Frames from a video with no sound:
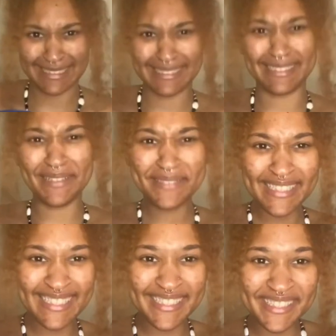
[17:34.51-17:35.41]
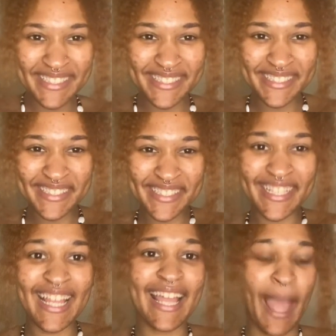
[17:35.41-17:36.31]
Don't it?
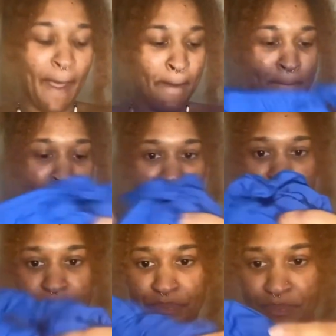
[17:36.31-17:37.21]
But